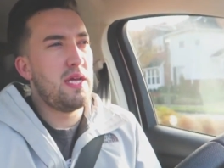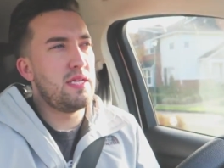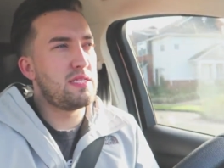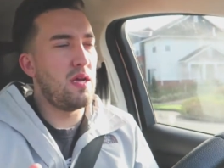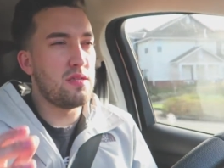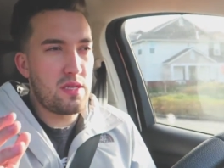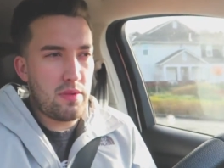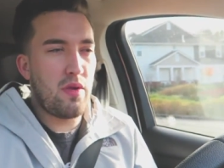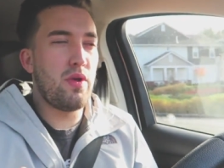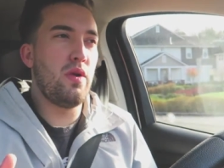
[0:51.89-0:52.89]
it's, it's
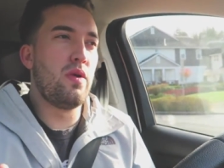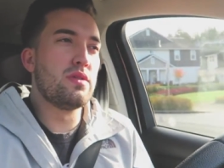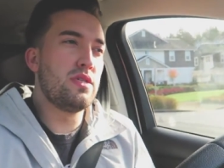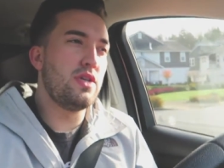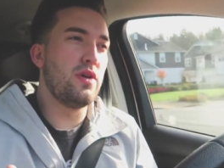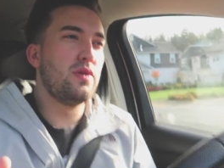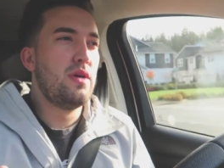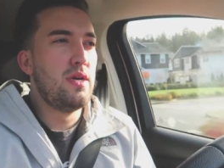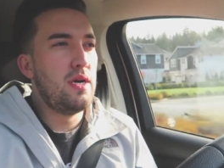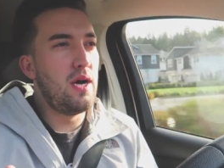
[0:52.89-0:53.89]
something I really wanted to do.
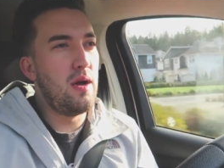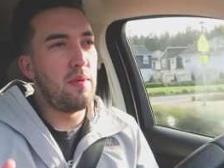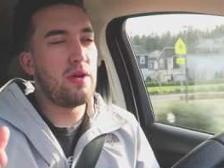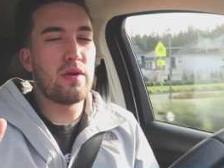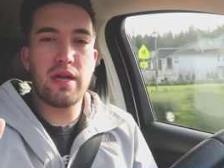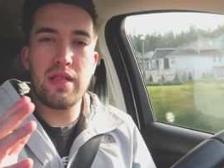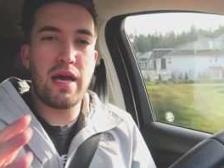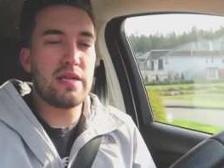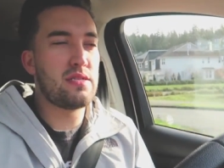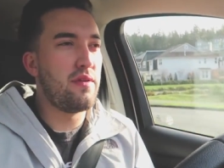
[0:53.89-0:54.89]
Um, I don't get a
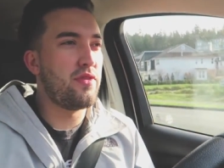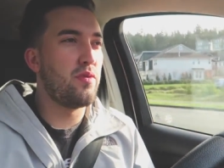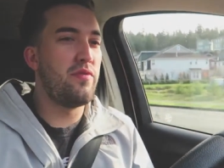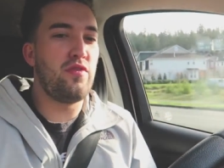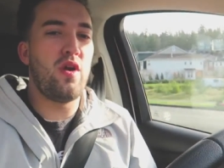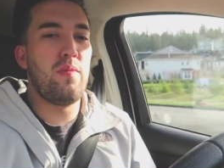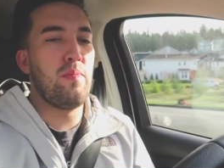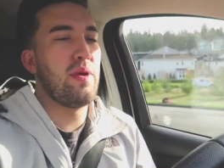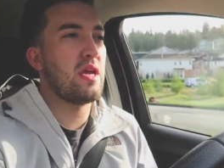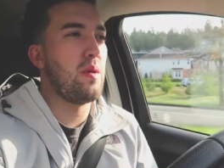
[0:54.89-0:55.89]
lot of stuff to review. I've
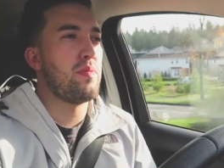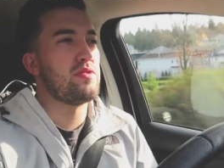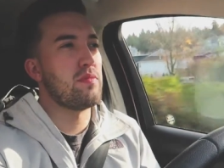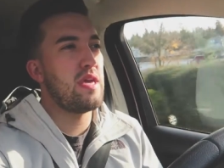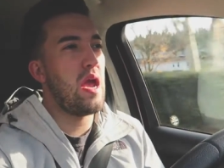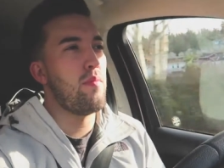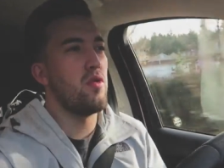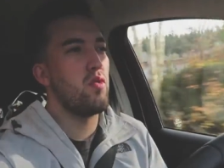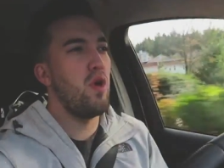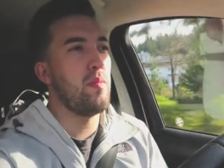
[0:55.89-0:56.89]
been picking up some
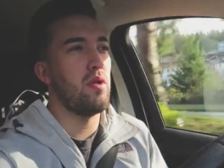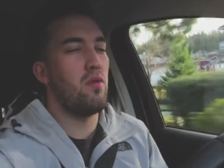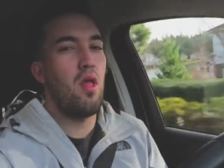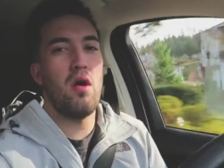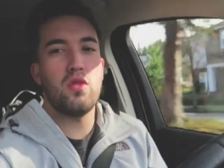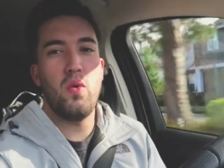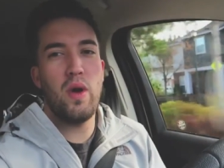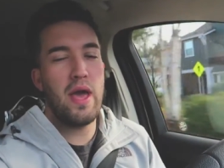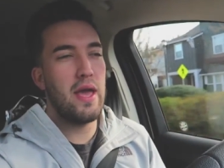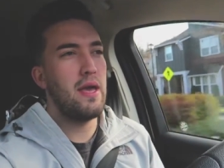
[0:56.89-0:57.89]
camera equipment along the
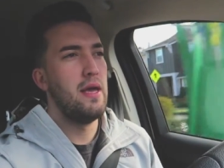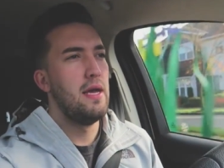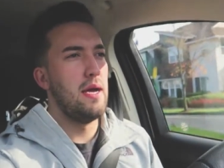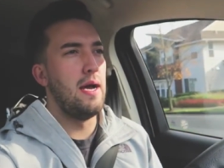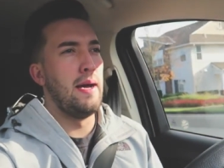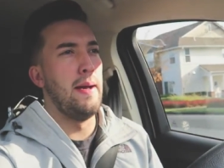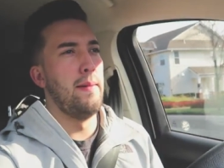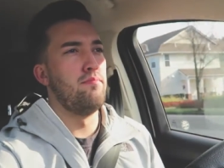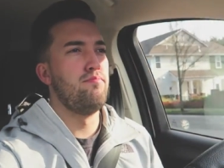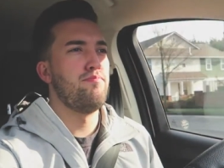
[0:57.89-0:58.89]
way.
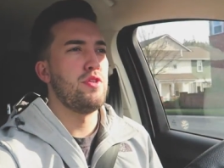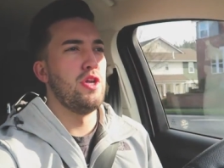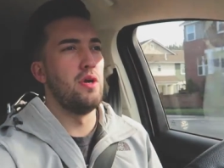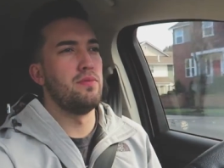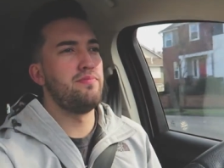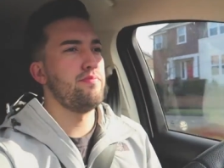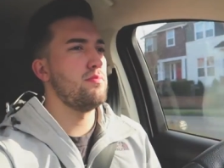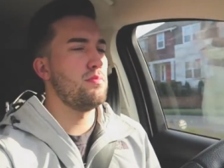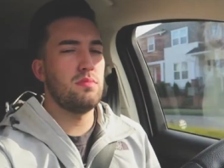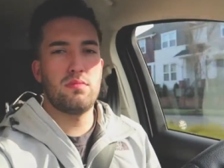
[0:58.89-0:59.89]
Um, you know,
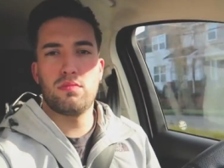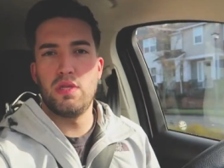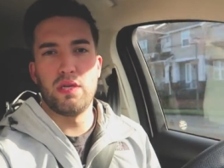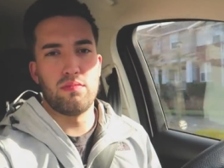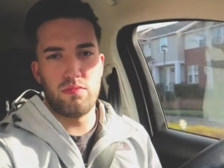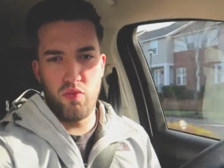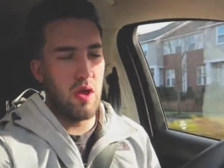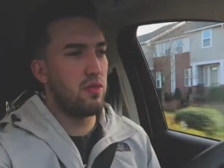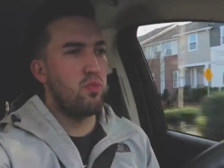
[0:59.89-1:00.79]
the, right,